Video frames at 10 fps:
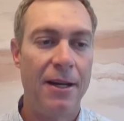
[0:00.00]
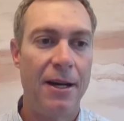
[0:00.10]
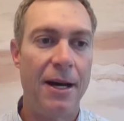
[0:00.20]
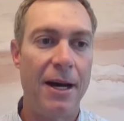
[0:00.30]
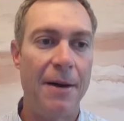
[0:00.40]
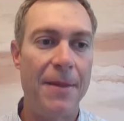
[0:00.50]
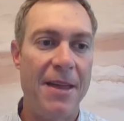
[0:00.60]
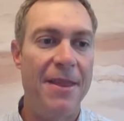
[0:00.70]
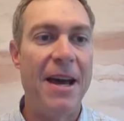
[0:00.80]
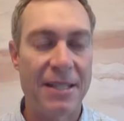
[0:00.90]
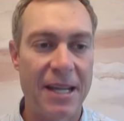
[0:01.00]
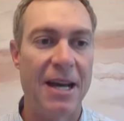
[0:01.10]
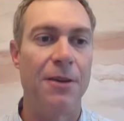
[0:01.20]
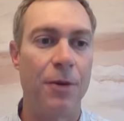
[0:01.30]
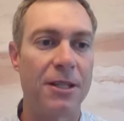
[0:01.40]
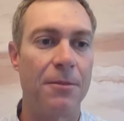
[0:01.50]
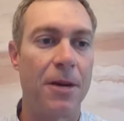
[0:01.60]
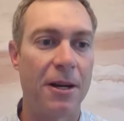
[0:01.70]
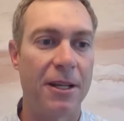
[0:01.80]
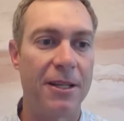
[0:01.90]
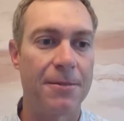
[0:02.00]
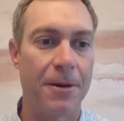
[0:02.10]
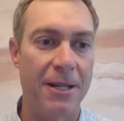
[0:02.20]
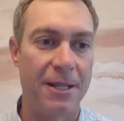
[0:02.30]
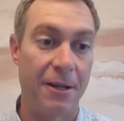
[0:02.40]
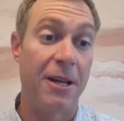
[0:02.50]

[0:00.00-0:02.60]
Um, and that's kind of what the market is pricing.